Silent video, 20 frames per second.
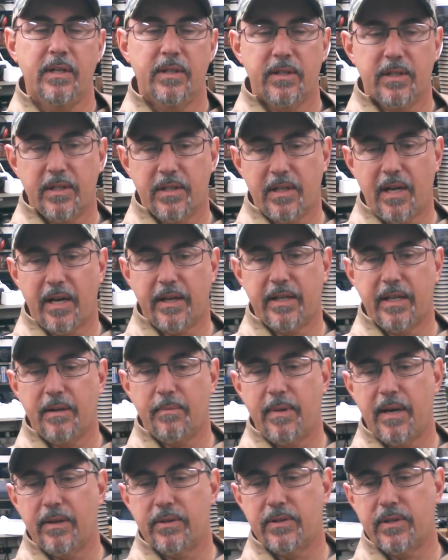just talking
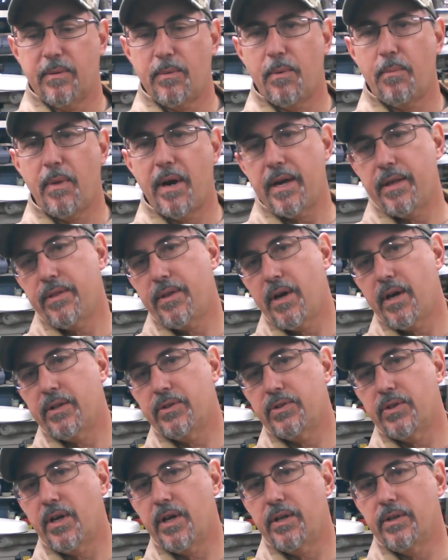about some of my
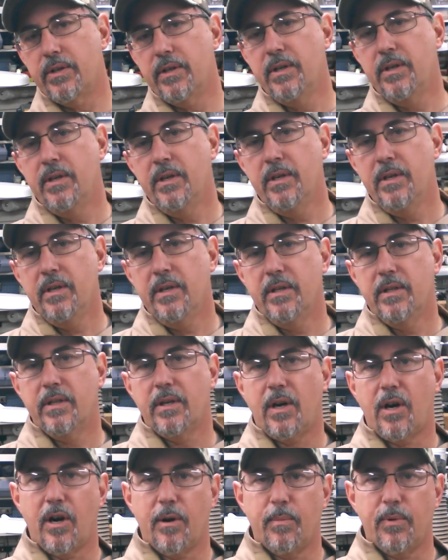thoughts on
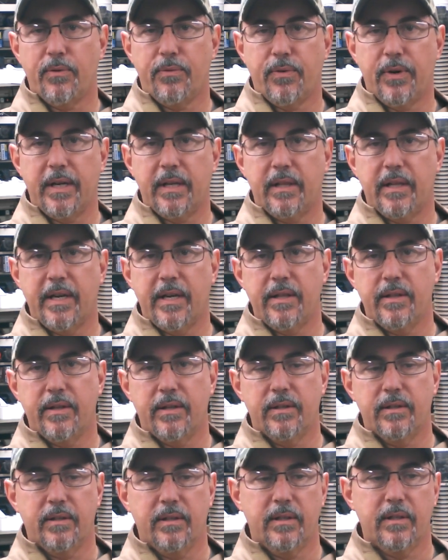the Harbor Freight lathe
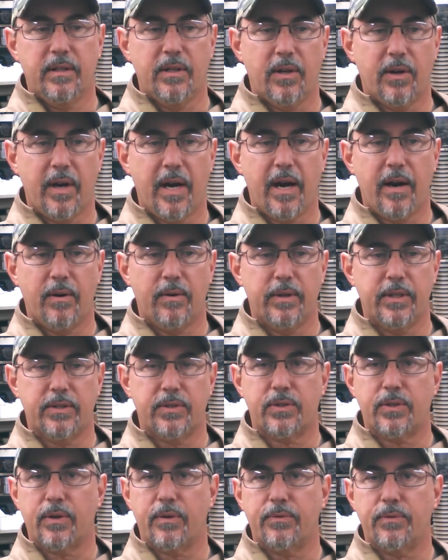and you know how it
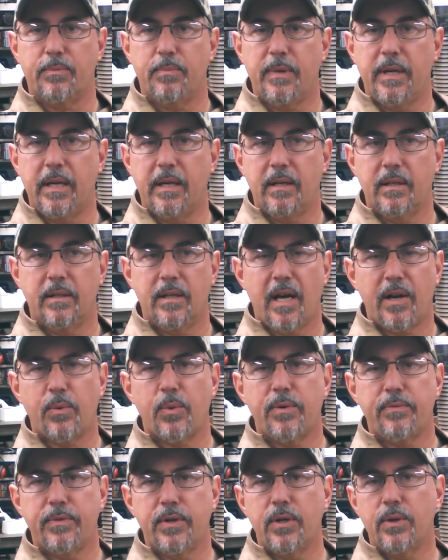served me. Not a
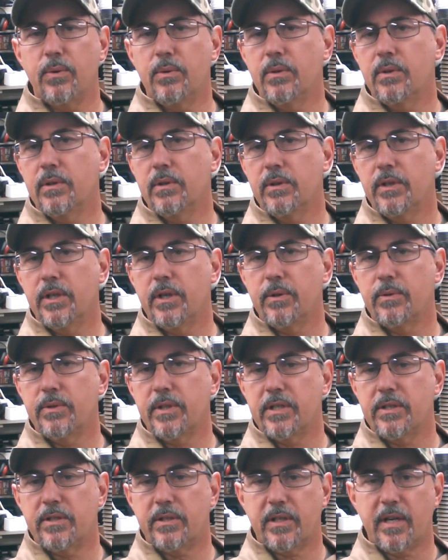review, you know,
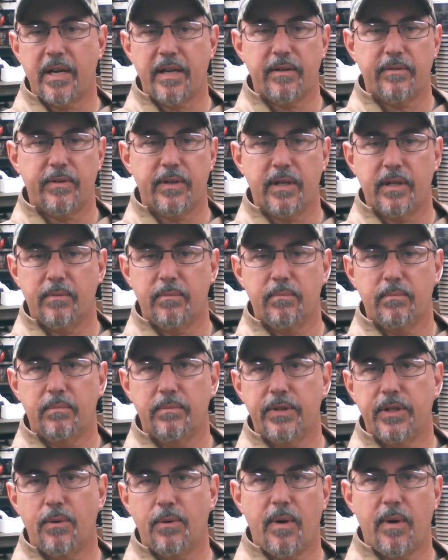just kind of a
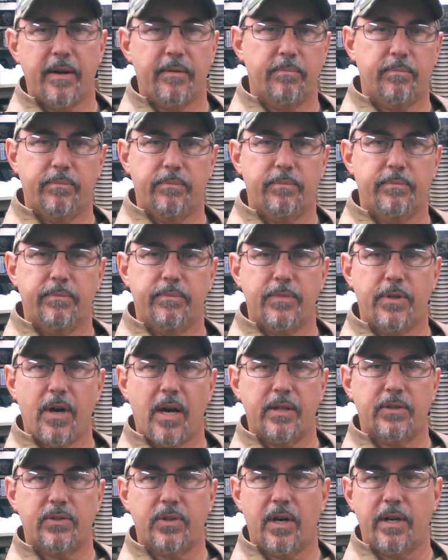you know my
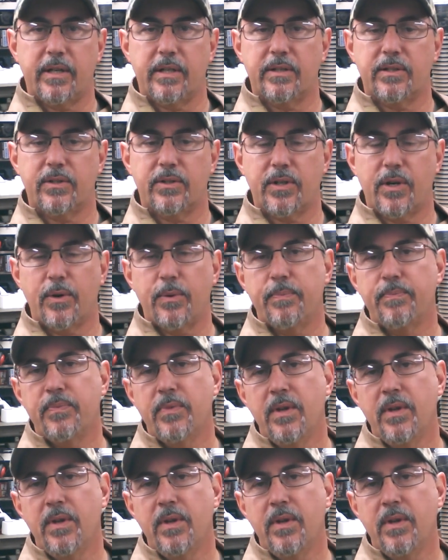thoughts on it. So.